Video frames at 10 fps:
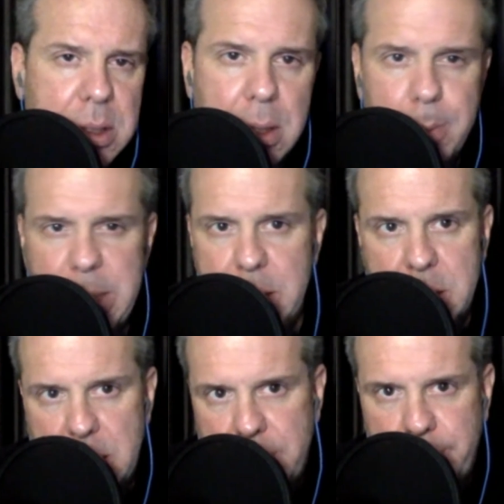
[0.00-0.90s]
could be
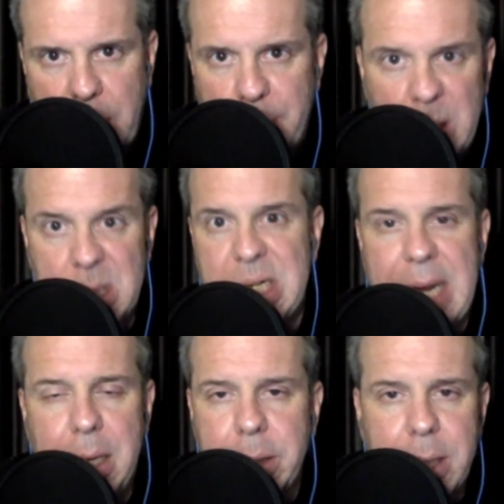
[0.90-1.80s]
just a
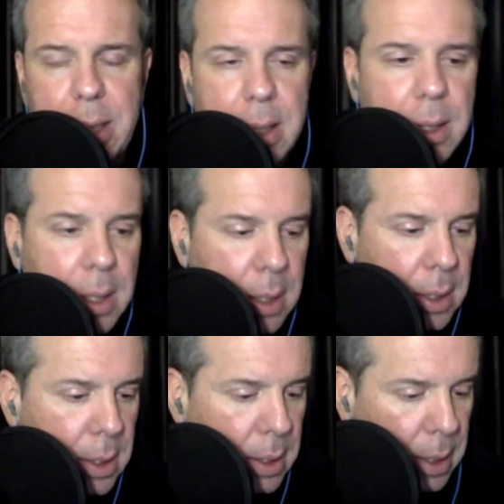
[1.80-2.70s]
personality
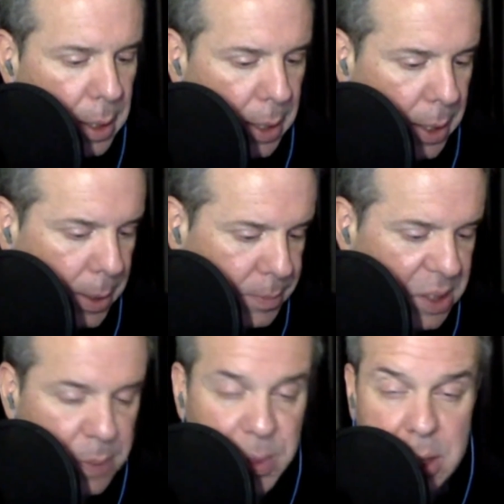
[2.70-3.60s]

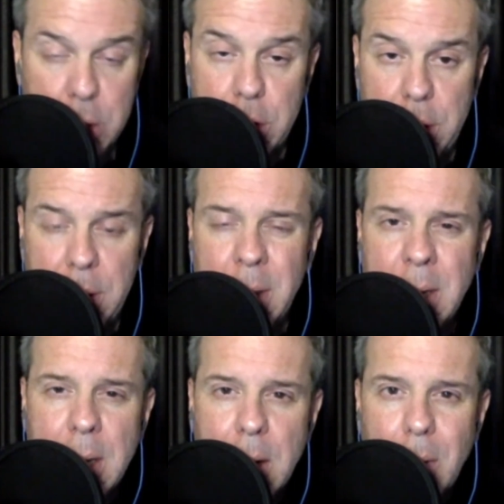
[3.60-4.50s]
disposition,
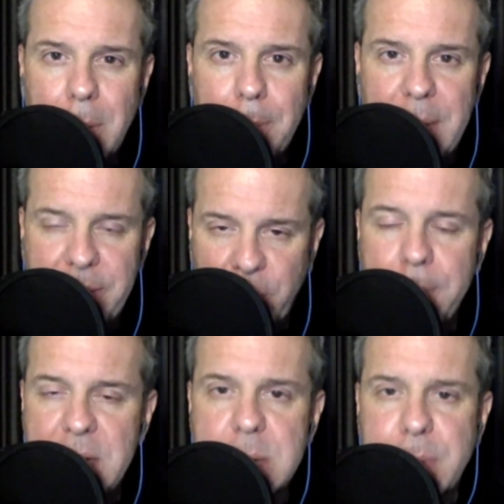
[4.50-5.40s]
but
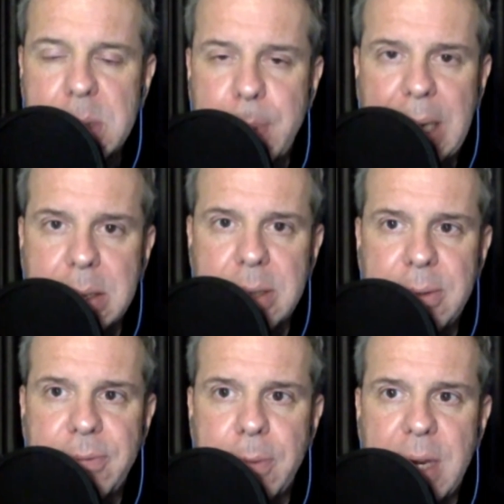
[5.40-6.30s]
from his
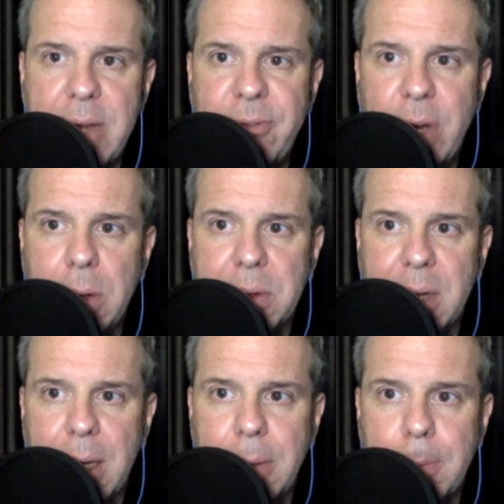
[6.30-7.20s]
perspective, he felt
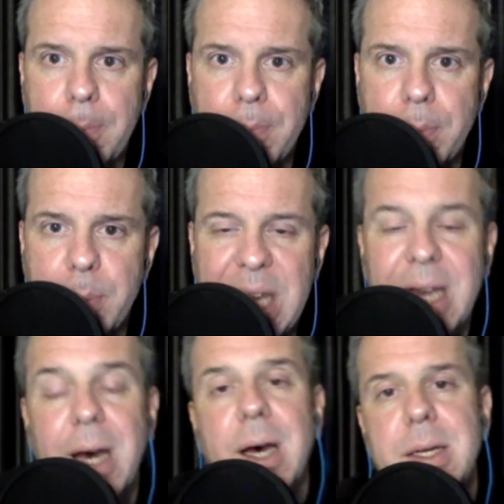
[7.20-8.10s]
that
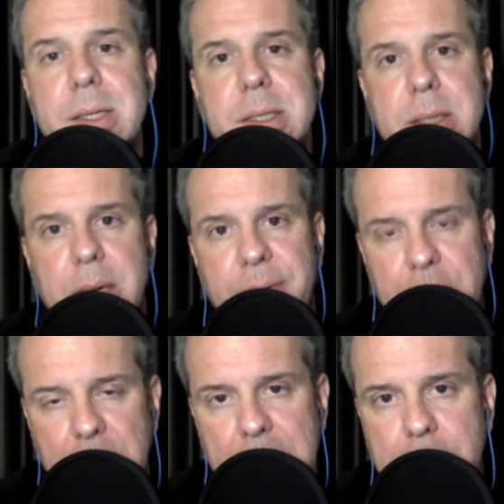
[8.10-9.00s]
because of
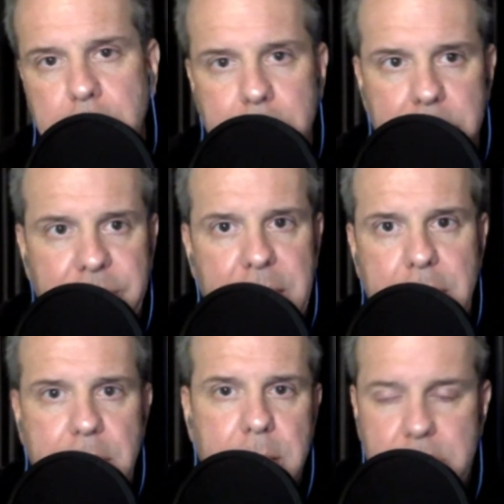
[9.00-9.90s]
the likelihood of
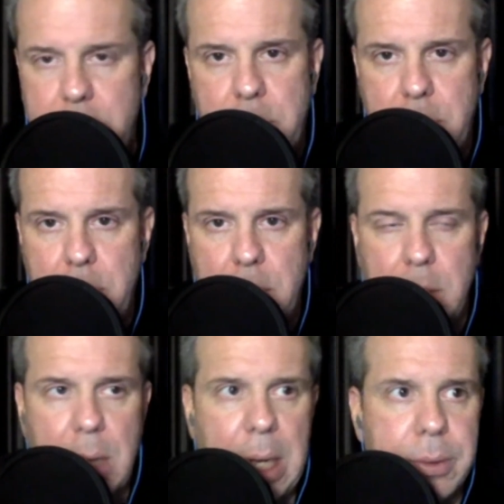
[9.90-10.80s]
any
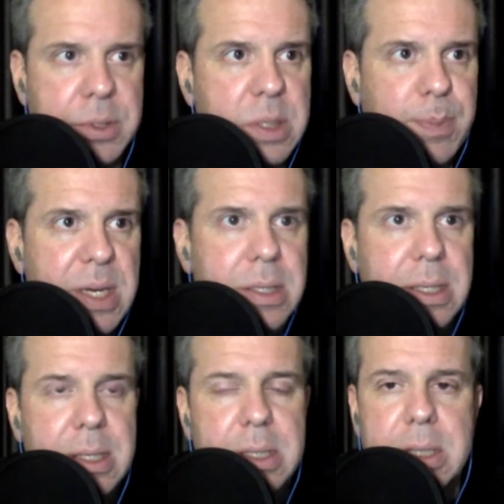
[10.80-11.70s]
other
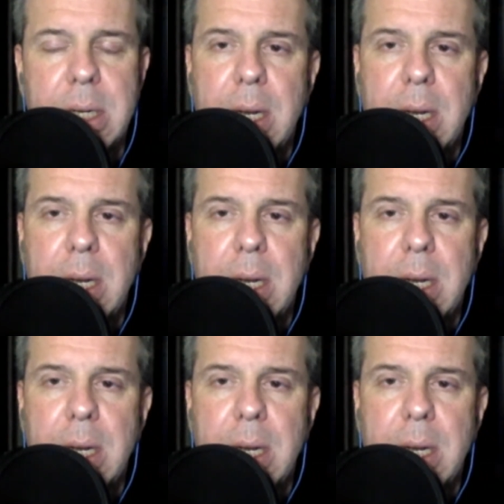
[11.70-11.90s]
species